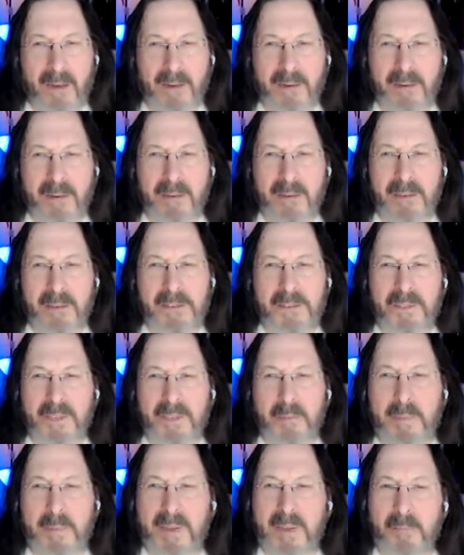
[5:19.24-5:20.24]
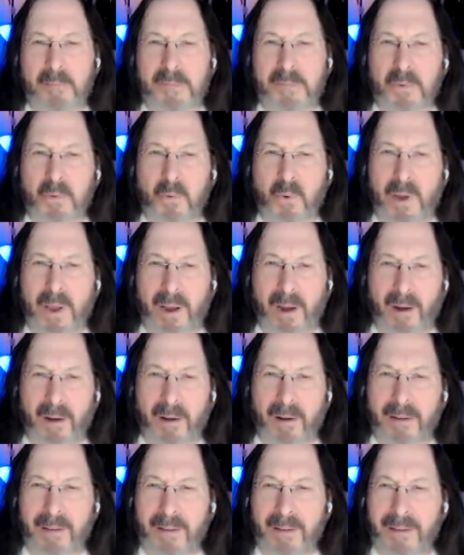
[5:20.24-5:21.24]
And initially becomes
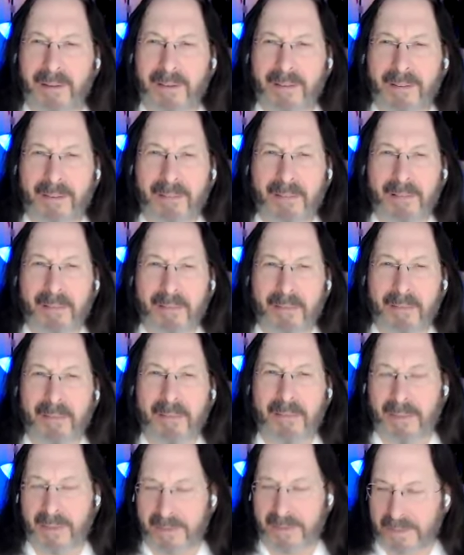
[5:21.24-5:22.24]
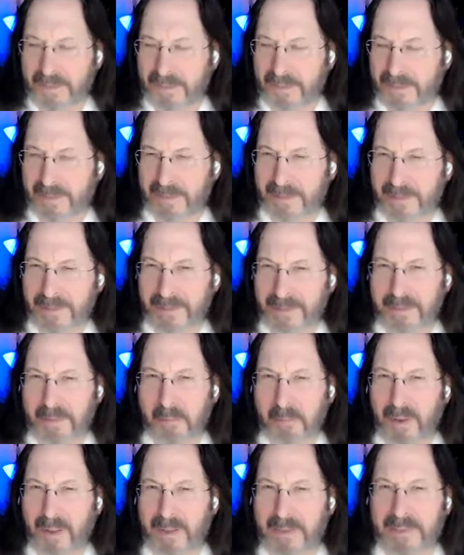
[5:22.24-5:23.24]
aware this is a
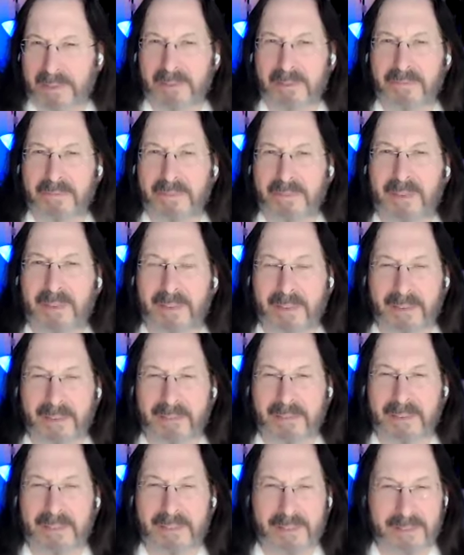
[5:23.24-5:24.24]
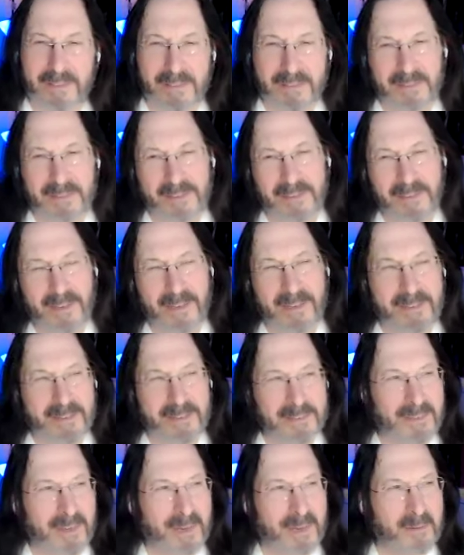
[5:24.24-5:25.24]
pleasant feeling, this
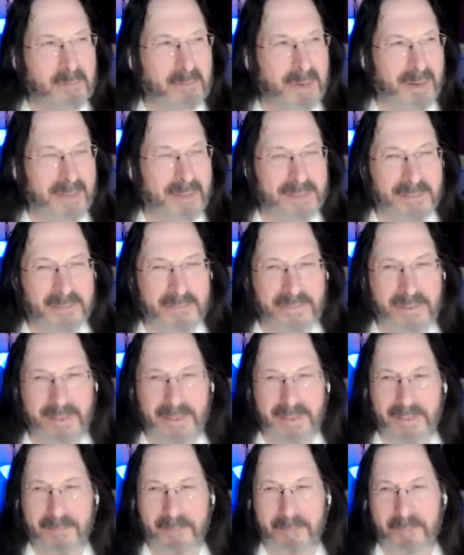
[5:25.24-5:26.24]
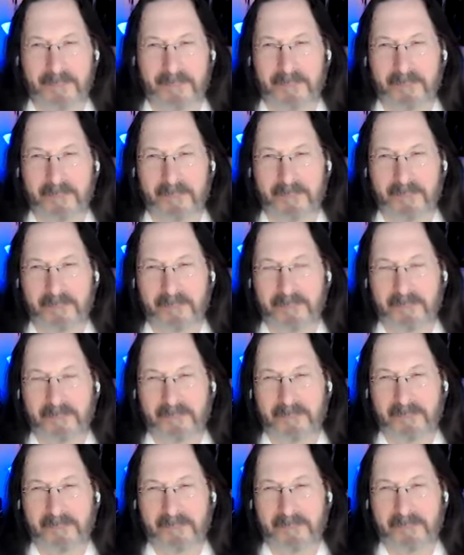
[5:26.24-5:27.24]
is an unpleasant feeling,
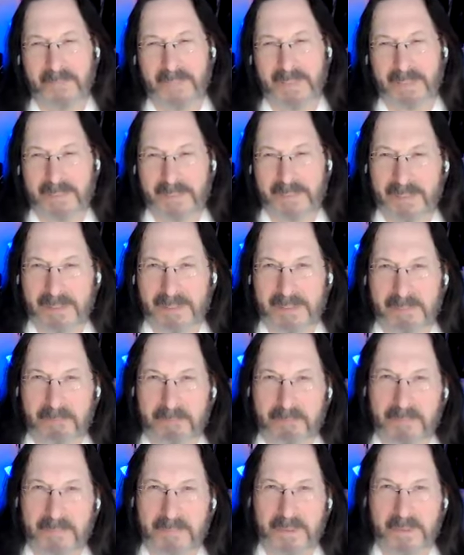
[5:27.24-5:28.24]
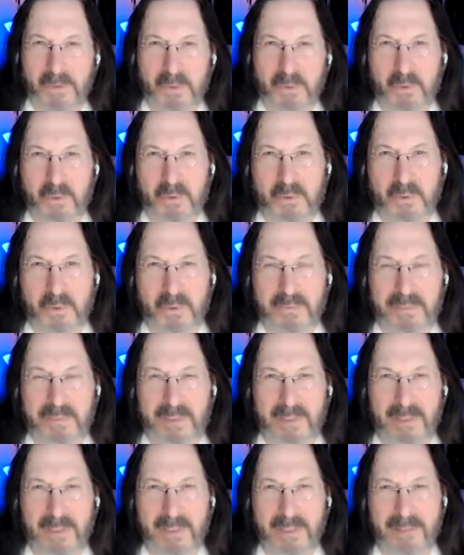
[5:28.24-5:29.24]
this is a neutral
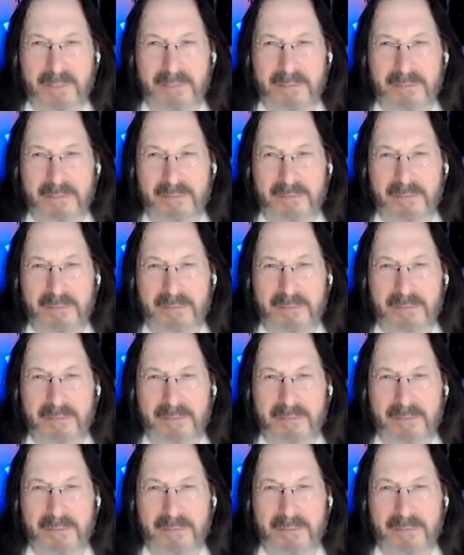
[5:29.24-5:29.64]
feeling.